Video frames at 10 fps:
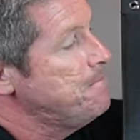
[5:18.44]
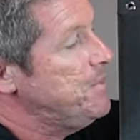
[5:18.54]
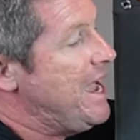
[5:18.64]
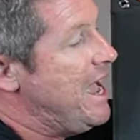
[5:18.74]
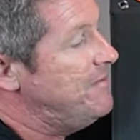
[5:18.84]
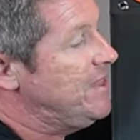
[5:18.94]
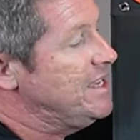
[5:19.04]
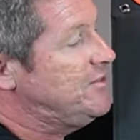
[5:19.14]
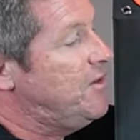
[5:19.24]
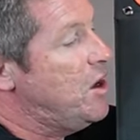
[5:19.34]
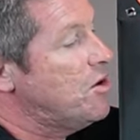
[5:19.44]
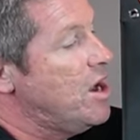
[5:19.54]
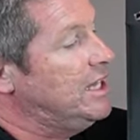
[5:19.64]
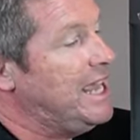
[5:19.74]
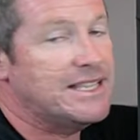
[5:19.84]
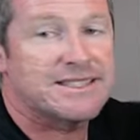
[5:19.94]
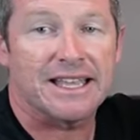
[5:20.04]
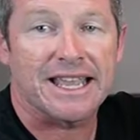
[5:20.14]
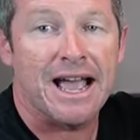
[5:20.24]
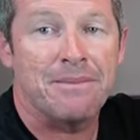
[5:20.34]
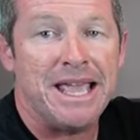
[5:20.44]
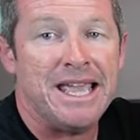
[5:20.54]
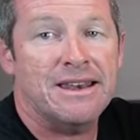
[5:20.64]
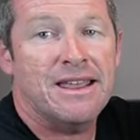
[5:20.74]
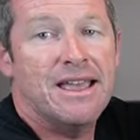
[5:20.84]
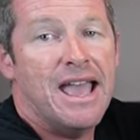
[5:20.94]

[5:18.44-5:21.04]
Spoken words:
They have these Velcro legs that come in